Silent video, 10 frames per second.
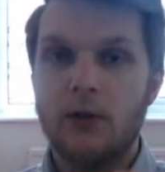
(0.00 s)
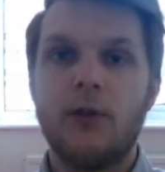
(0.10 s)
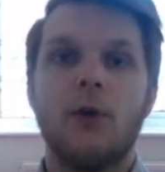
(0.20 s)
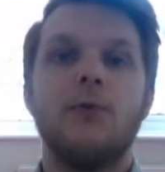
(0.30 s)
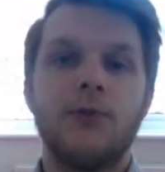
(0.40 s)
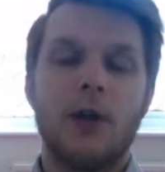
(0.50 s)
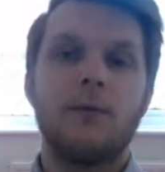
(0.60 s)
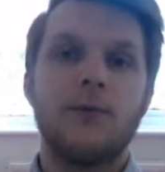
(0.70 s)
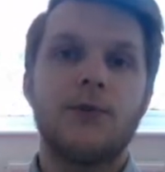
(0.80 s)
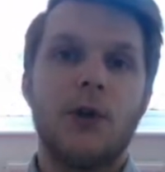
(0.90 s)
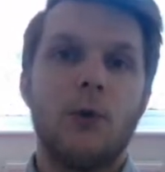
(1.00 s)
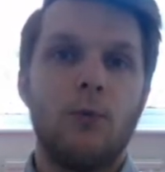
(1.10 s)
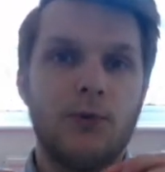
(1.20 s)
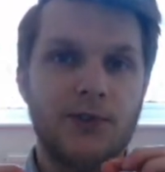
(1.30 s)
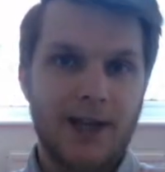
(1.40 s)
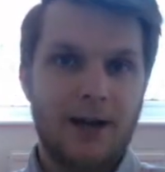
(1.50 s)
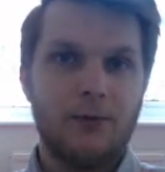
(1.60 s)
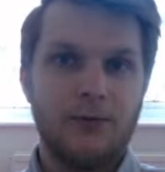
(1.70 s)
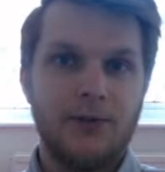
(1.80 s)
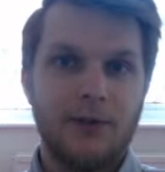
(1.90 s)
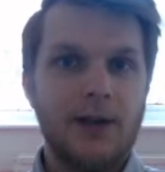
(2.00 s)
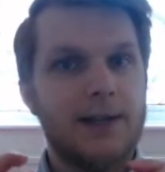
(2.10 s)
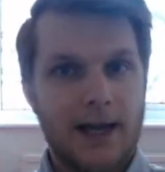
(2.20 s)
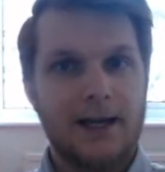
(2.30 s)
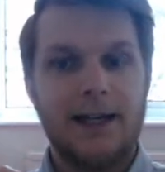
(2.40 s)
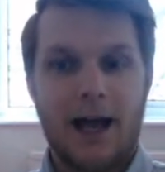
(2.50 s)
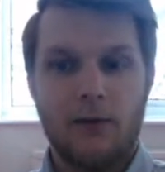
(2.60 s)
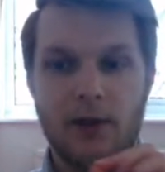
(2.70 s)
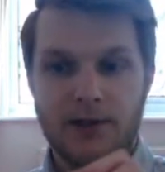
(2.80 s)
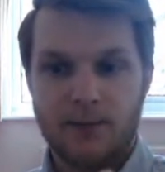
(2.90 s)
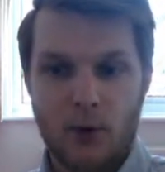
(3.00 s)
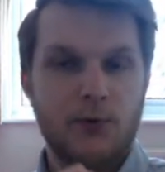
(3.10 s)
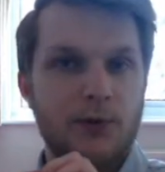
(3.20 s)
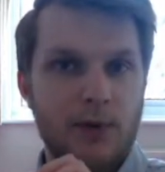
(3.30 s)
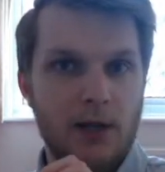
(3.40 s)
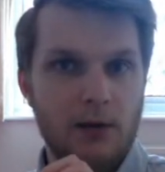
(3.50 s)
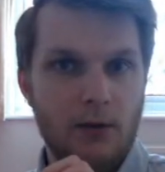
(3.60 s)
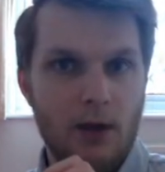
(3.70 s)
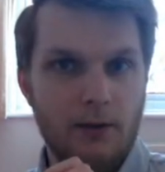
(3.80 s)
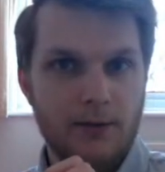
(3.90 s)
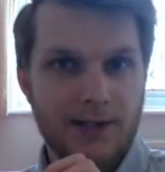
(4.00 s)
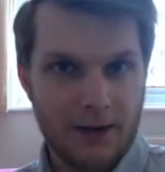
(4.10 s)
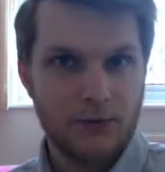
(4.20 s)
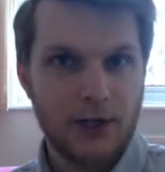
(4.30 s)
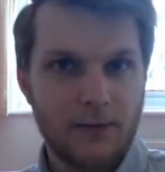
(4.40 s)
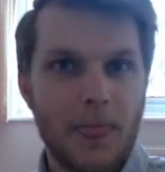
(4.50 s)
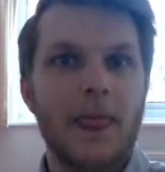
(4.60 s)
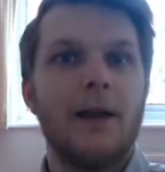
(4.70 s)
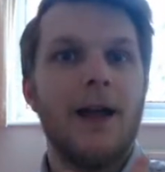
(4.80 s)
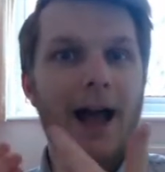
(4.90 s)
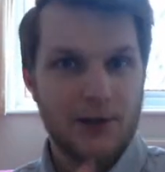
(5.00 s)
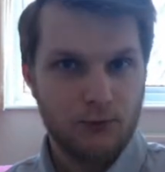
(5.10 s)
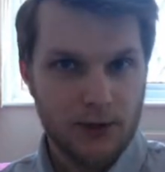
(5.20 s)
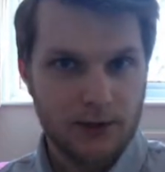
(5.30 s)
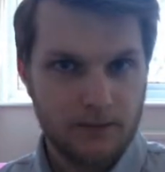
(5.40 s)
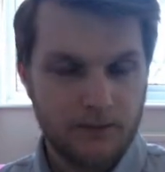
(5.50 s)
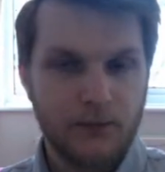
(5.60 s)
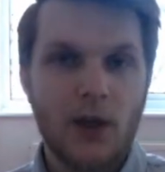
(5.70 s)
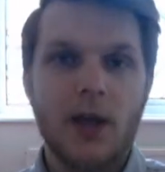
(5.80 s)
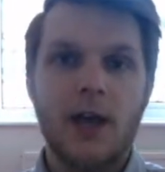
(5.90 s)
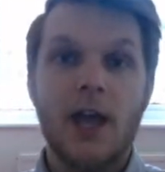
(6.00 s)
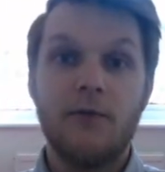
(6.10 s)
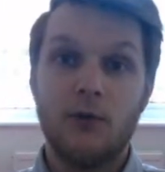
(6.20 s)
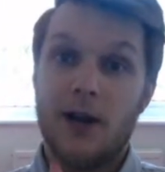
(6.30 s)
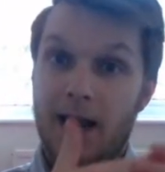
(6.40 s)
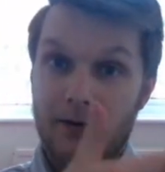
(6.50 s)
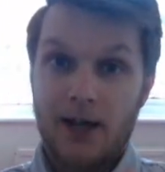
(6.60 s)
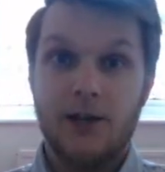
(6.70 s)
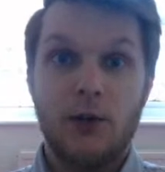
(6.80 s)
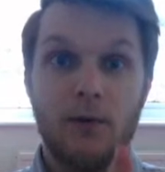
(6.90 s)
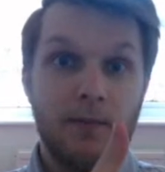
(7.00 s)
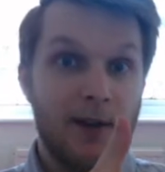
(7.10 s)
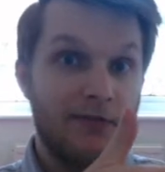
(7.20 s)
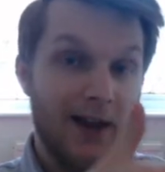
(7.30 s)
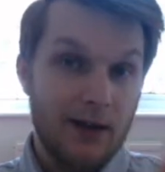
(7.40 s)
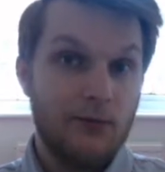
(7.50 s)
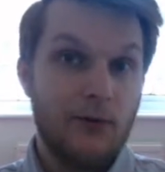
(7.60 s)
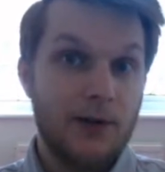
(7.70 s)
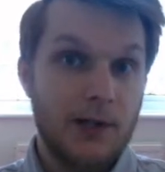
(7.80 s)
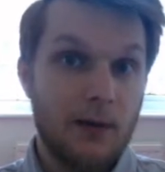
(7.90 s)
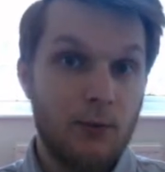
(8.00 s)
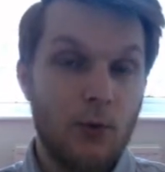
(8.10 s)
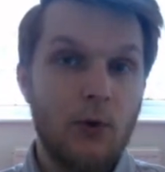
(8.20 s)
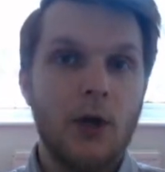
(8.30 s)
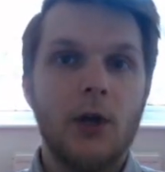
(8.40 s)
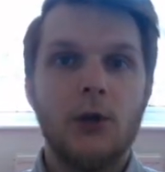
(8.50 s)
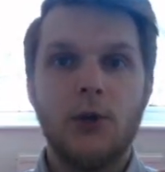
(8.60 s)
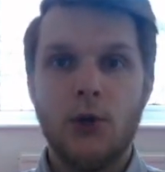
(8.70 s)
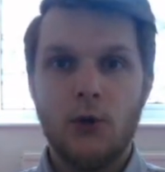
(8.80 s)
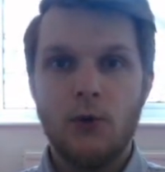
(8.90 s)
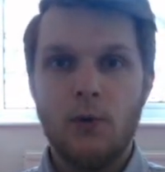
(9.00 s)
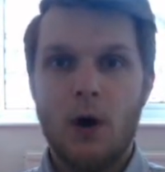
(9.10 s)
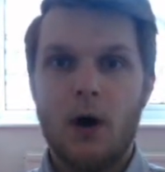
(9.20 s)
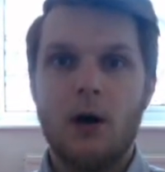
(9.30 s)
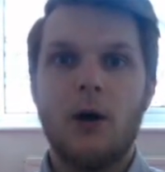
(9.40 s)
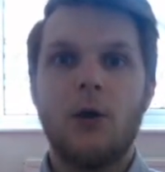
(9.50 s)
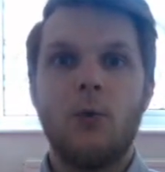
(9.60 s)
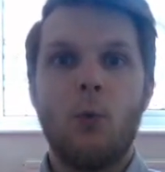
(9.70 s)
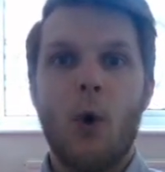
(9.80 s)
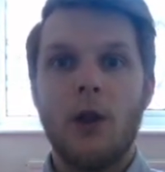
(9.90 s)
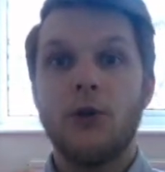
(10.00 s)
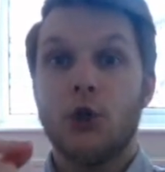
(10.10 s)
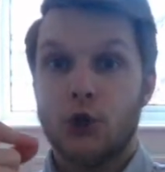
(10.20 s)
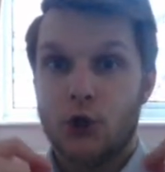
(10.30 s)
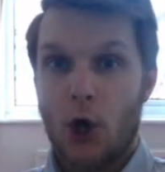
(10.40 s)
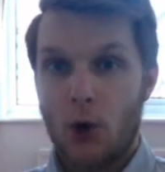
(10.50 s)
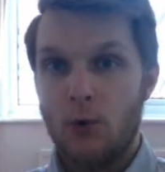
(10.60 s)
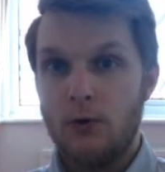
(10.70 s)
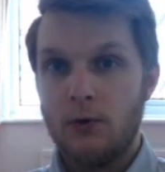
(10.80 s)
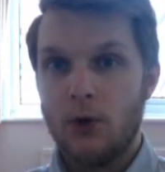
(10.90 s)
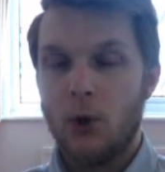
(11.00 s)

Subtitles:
those notes will sound exactly how they're supposed to be sounding as written. If you're a clarinet and you're in B flat, for example, you are one tone